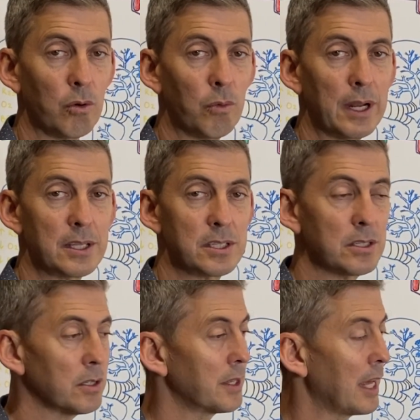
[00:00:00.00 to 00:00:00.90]
when it's
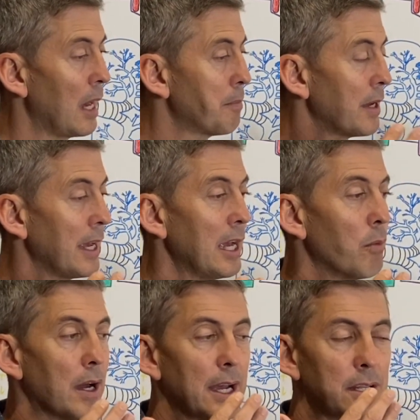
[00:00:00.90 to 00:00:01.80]
still in the upper
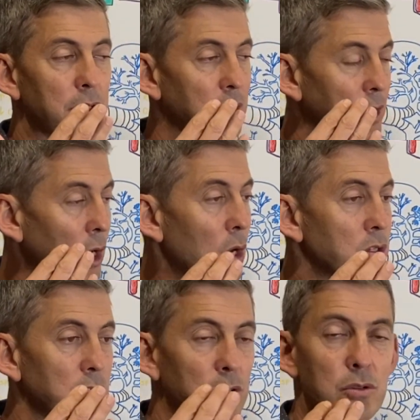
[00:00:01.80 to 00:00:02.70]
airway, in the
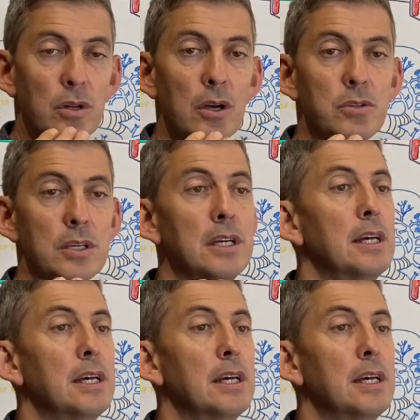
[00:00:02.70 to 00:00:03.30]
nose and the throat